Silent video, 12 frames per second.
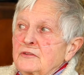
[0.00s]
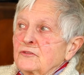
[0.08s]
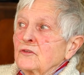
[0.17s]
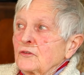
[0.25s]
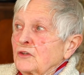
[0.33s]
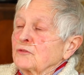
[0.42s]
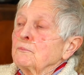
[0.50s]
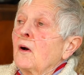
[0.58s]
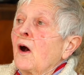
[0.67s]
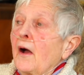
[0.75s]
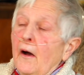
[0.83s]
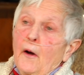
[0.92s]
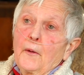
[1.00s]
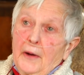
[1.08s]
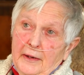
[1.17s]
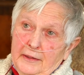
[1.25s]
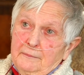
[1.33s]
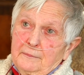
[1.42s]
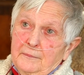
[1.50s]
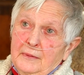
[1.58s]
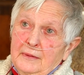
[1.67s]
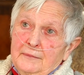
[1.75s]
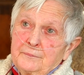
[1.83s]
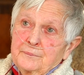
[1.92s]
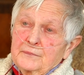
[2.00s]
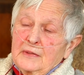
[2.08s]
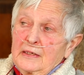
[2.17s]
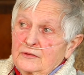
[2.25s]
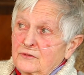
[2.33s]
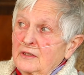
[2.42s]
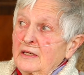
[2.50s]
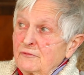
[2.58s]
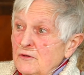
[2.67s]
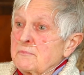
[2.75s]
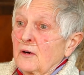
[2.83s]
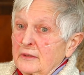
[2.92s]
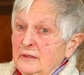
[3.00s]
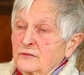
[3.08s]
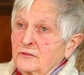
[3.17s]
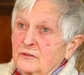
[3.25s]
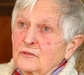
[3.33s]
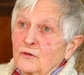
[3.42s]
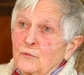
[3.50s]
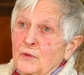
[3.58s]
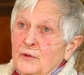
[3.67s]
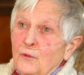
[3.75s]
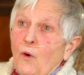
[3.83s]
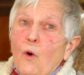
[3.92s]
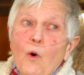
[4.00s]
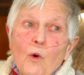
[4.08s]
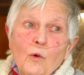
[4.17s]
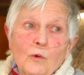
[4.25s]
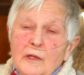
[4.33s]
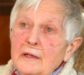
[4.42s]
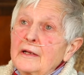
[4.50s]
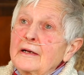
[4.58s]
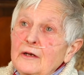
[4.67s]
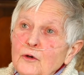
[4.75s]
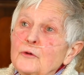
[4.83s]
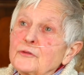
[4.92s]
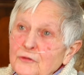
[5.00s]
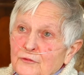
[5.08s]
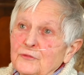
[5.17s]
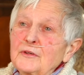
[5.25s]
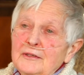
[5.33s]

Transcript: it's not just my OAM, it's everybody's. It's, we're all inclusive.